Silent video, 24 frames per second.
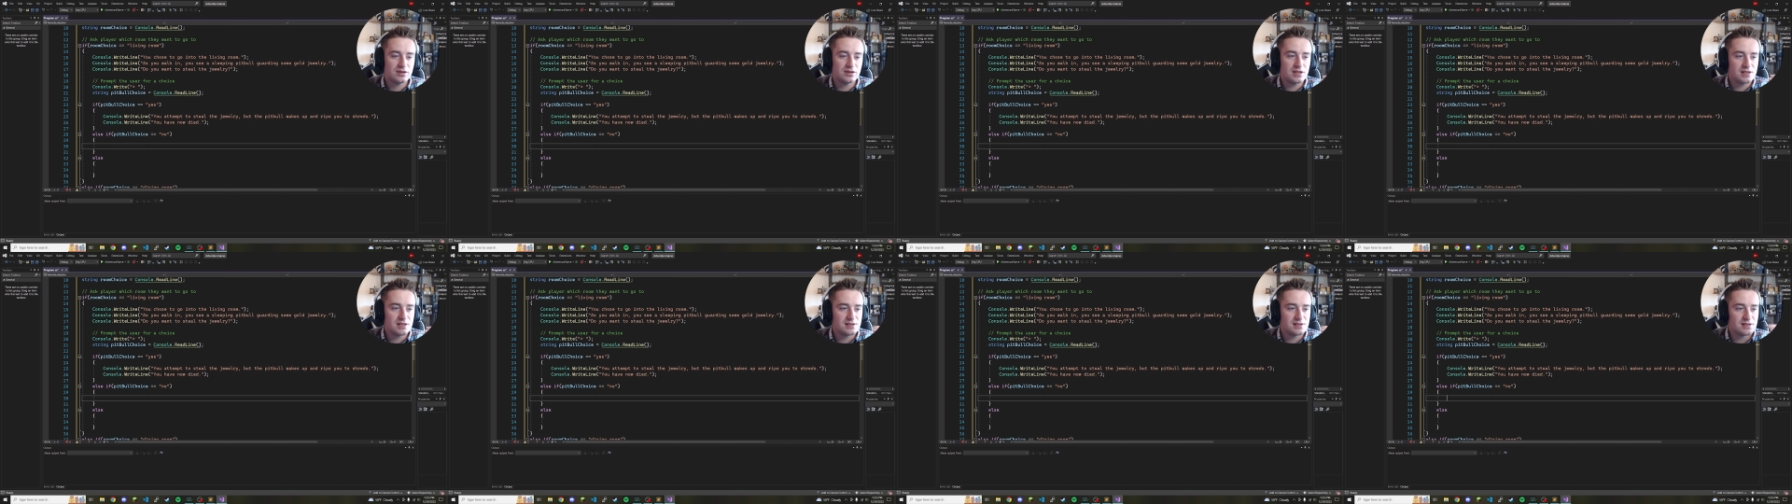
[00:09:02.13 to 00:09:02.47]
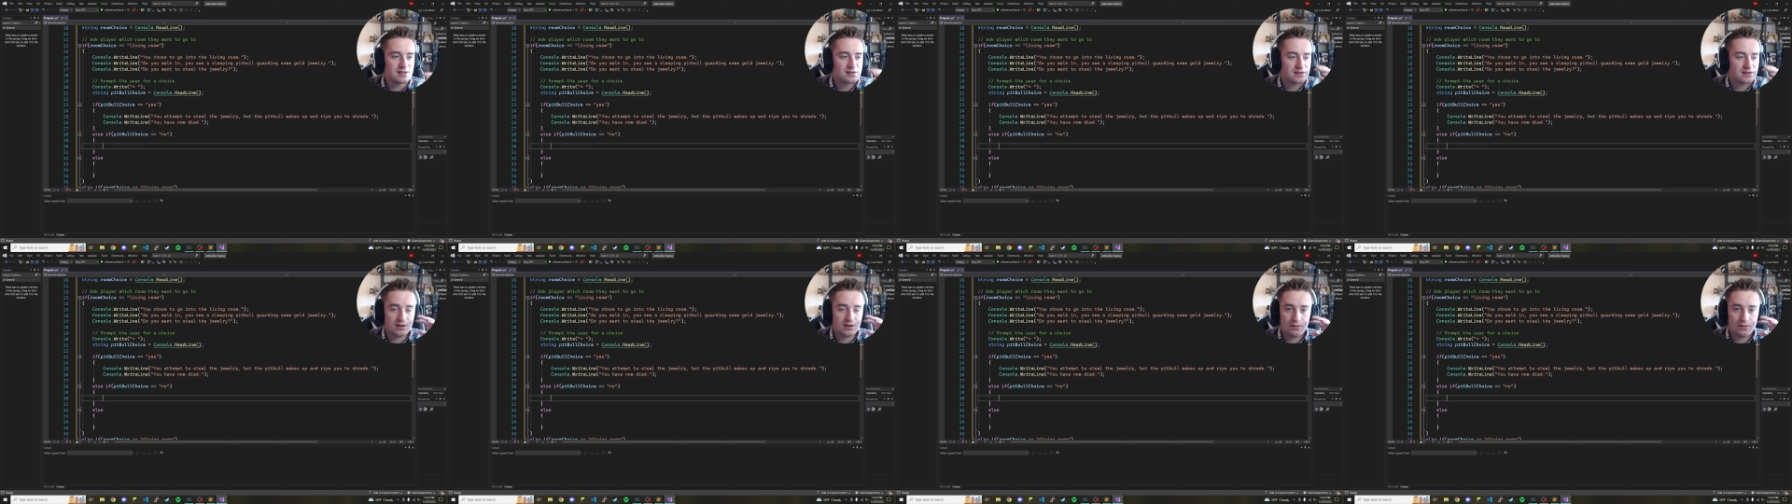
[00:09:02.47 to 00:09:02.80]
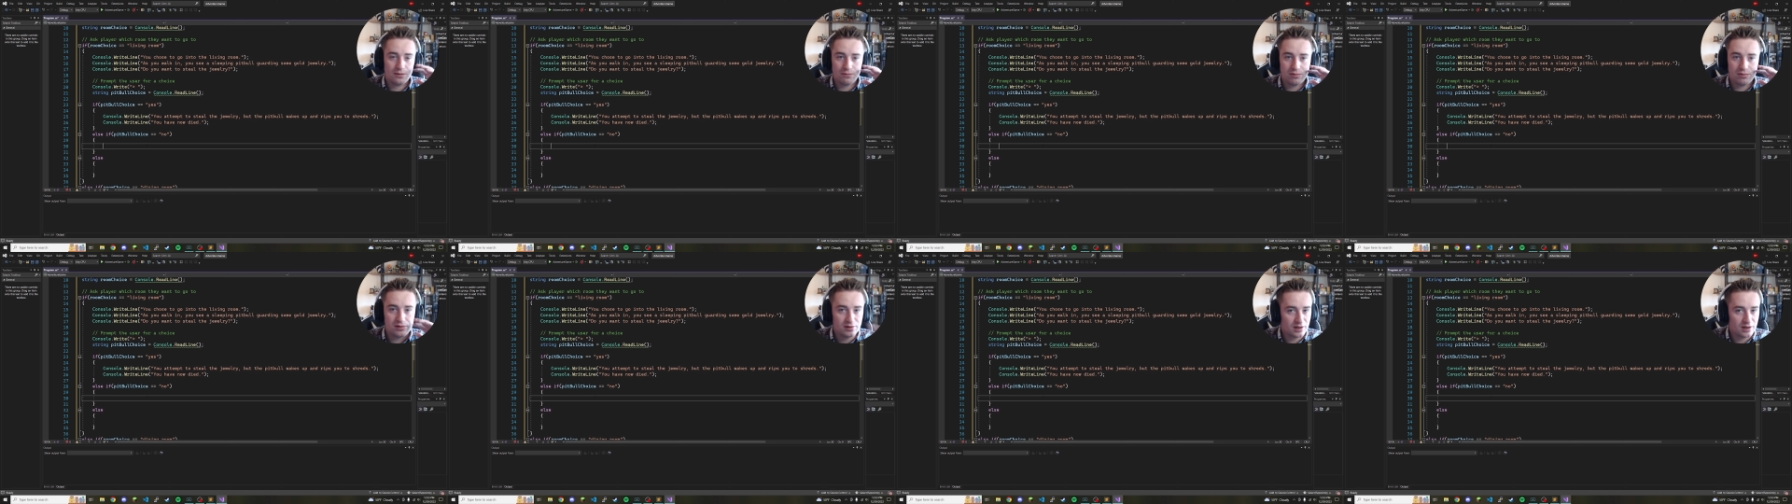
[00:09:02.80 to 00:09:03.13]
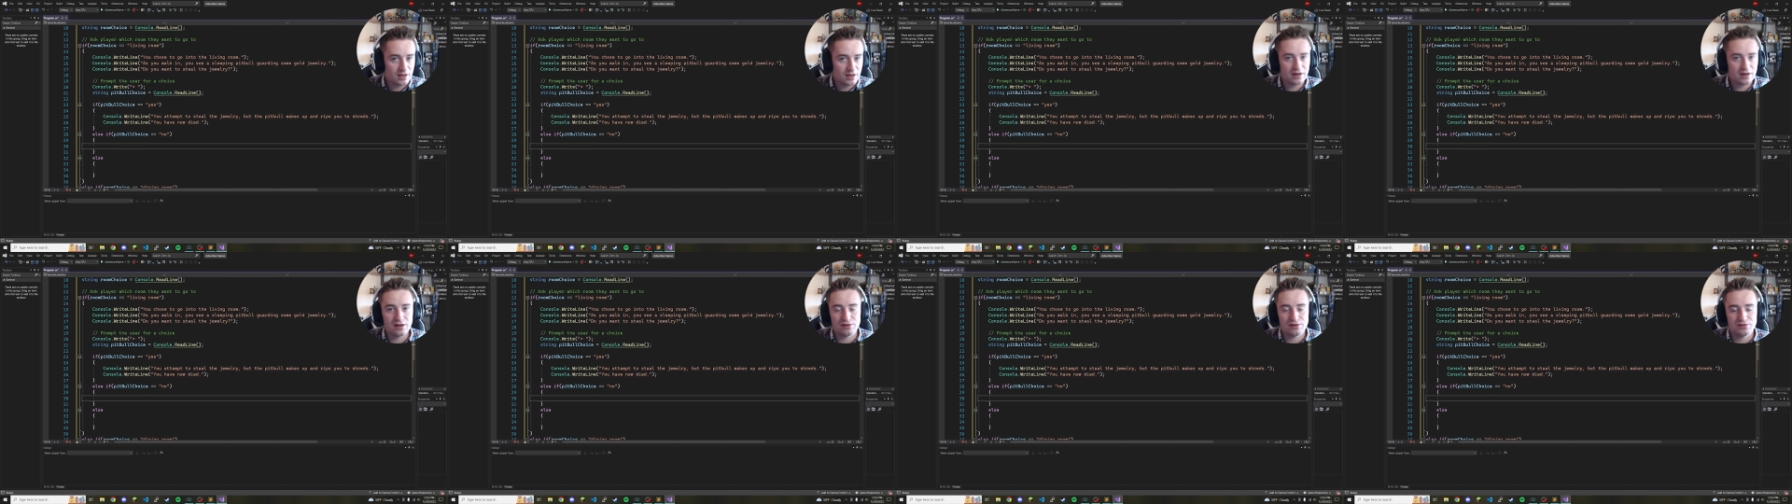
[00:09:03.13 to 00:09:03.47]
this is
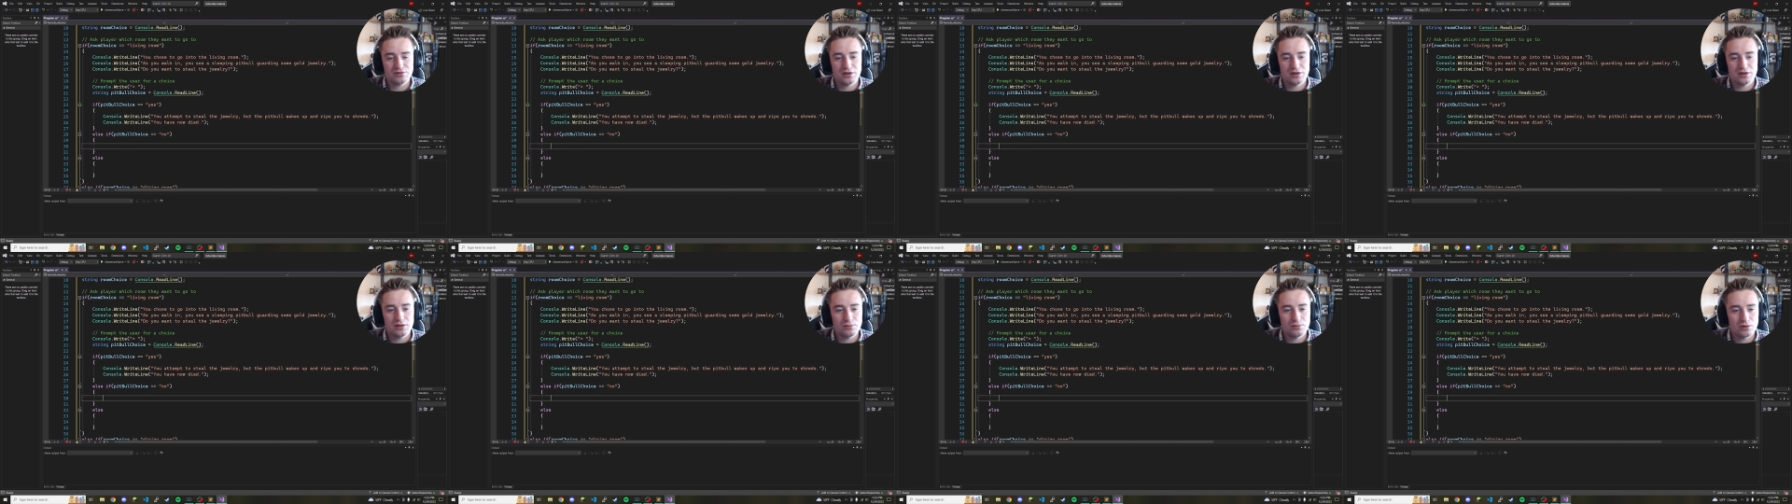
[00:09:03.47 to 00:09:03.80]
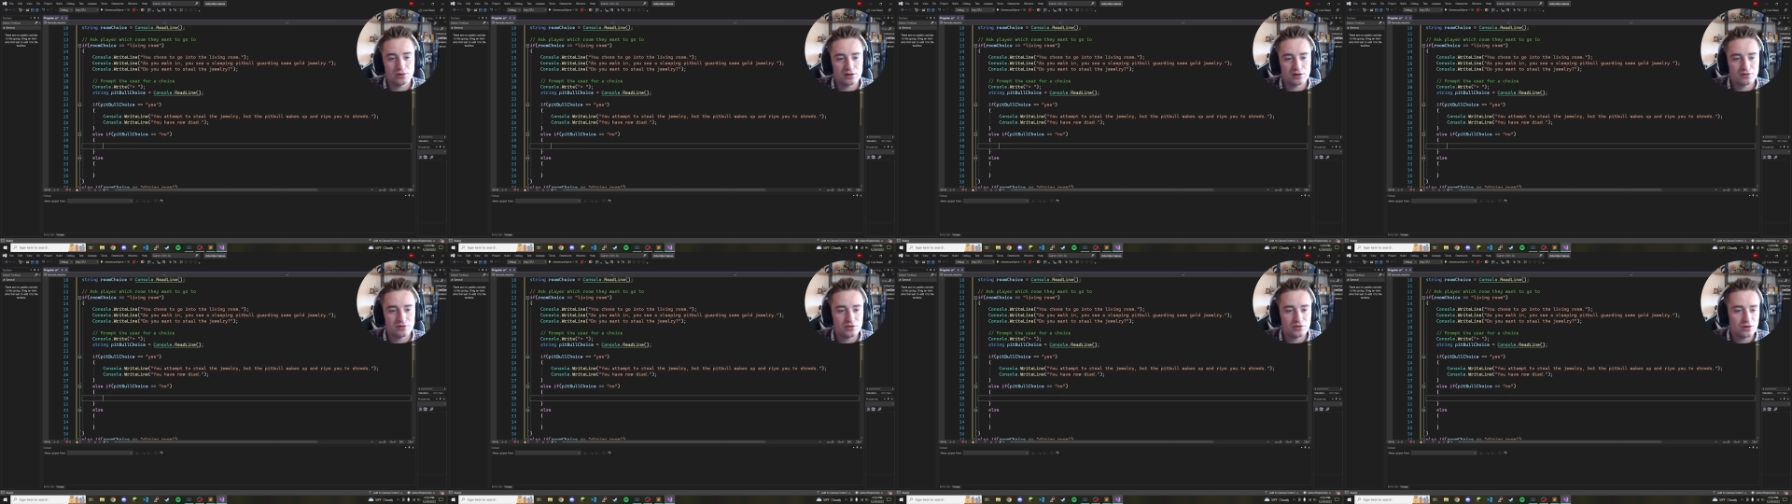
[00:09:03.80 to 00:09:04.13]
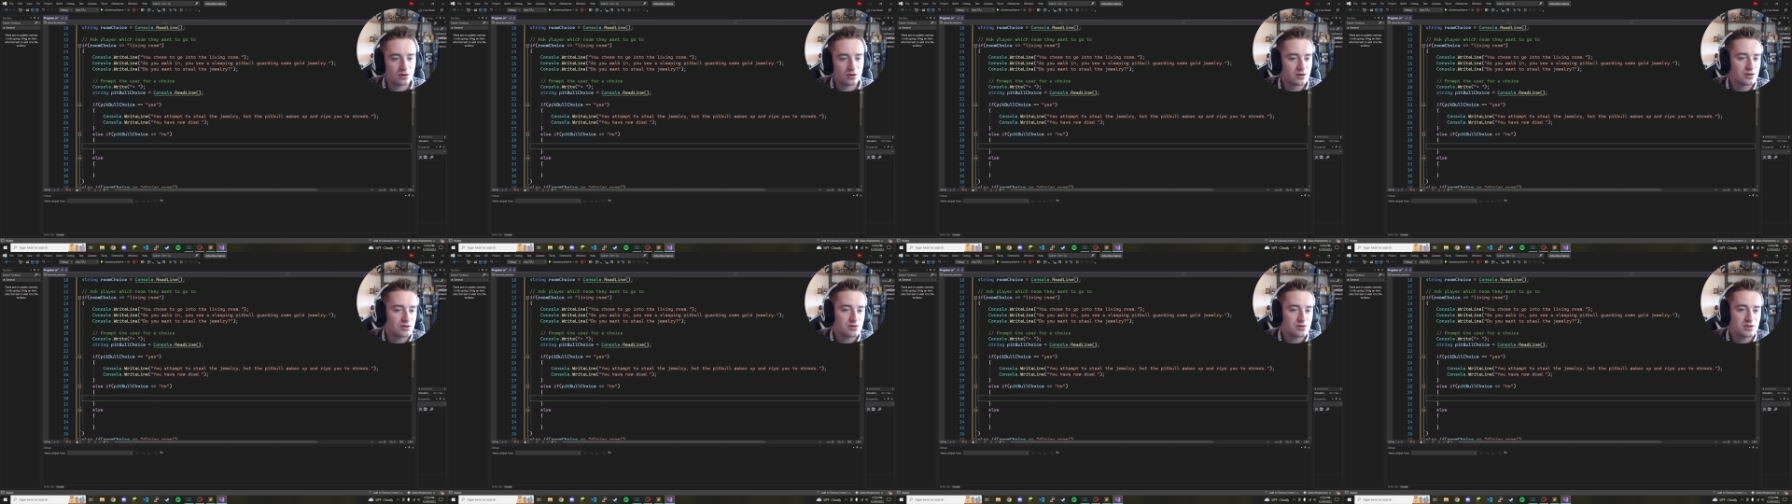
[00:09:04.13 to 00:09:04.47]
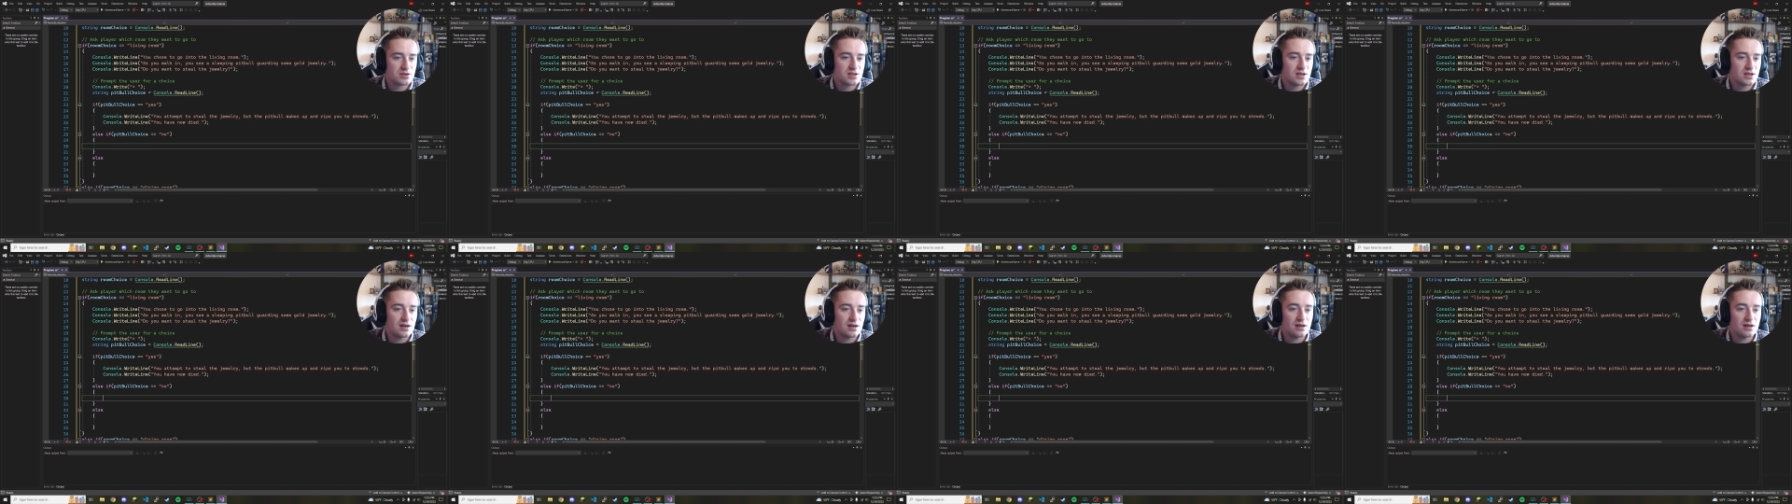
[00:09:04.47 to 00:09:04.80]
plenty of framework for you to
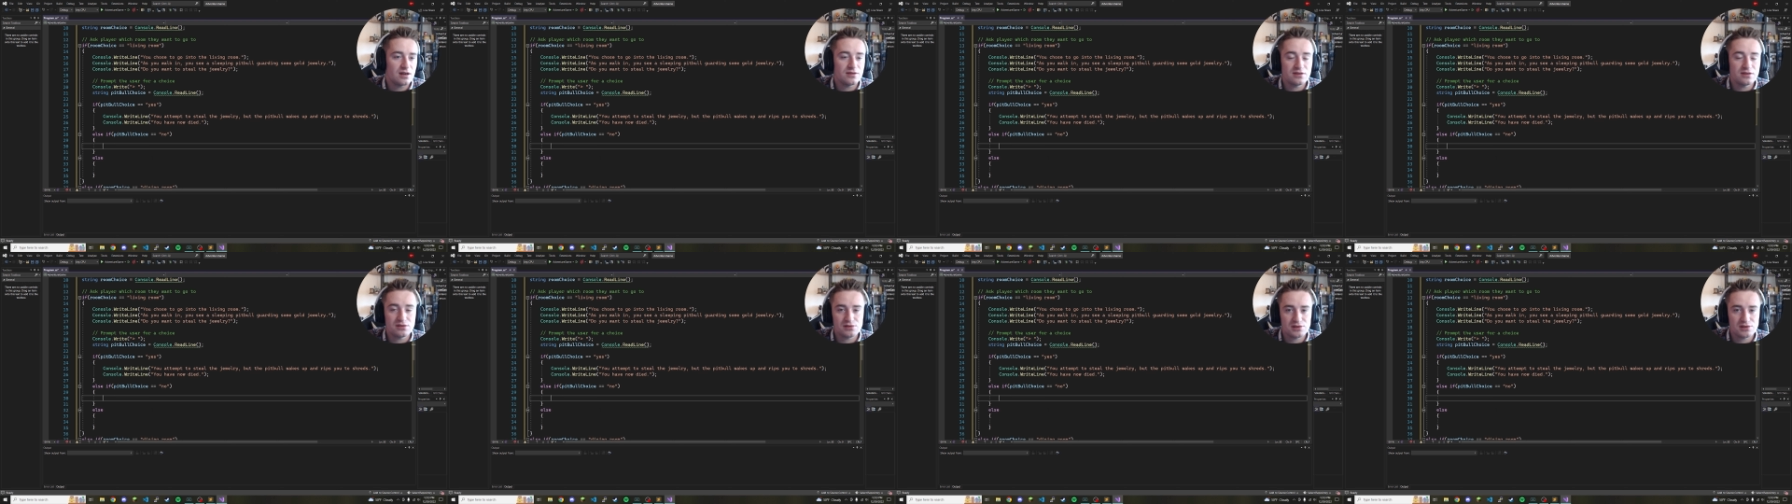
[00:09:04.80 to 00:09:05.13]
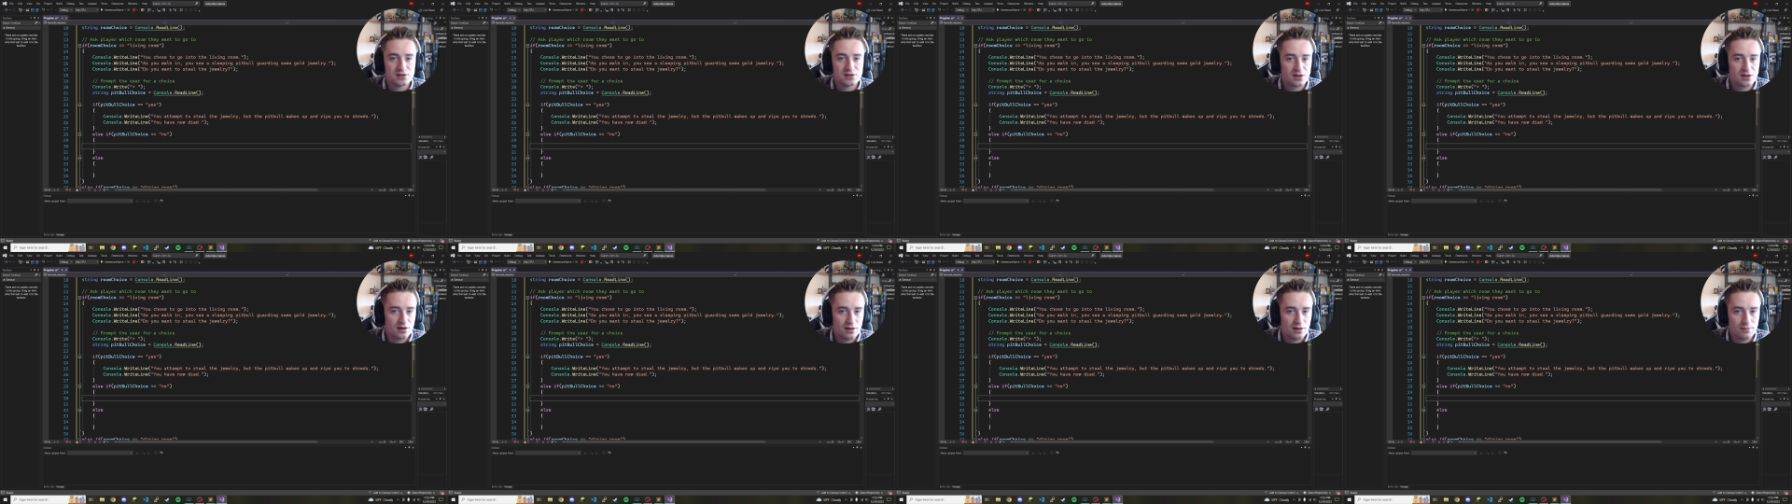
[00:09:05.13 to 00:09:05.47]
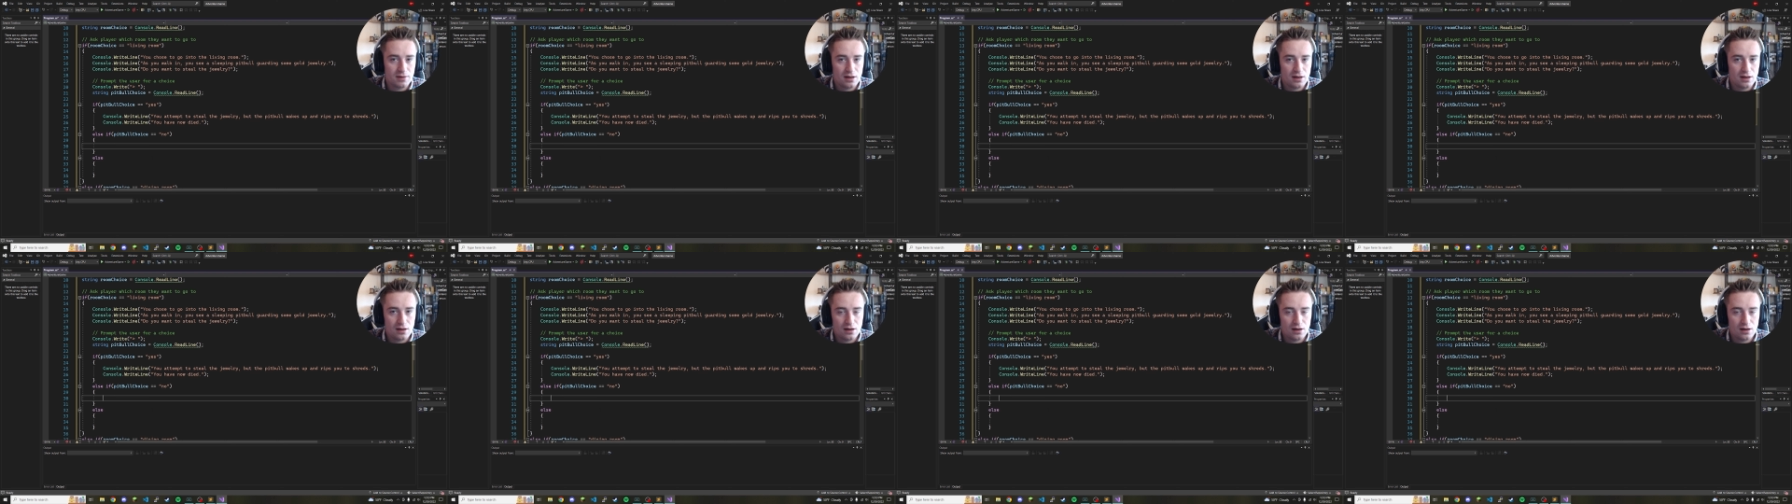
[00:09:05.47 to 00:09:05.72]
understand how these are set up,